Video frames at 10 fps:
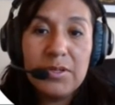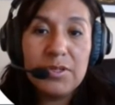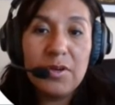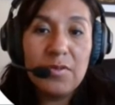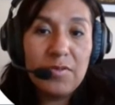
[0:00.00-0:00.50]

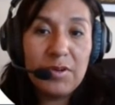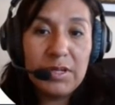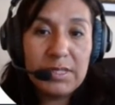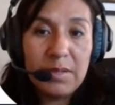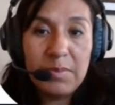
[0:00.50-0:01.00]
So for
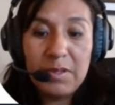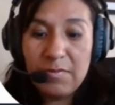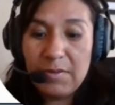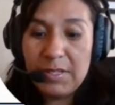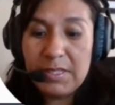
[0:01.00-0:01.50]
example,
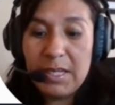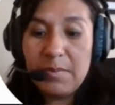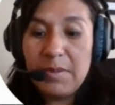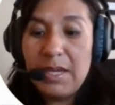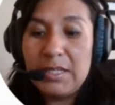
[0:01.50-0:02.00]
if I set
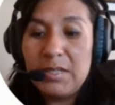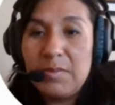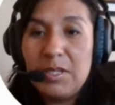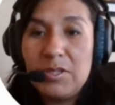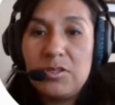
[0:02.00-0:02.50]
my
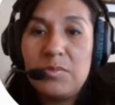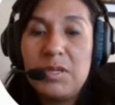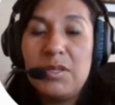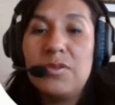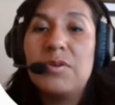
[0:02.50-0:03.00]
activity to
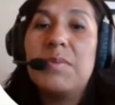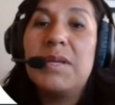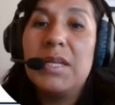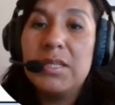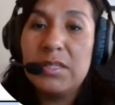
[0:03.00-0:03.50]
be 3
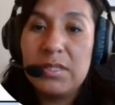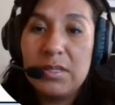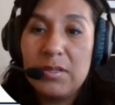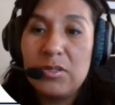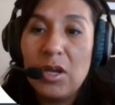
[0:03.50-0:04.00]
minutes
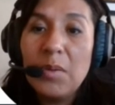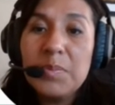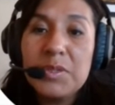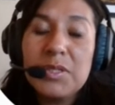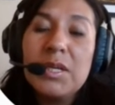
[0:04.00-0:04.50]

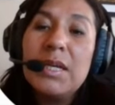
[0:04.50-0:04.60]
tops,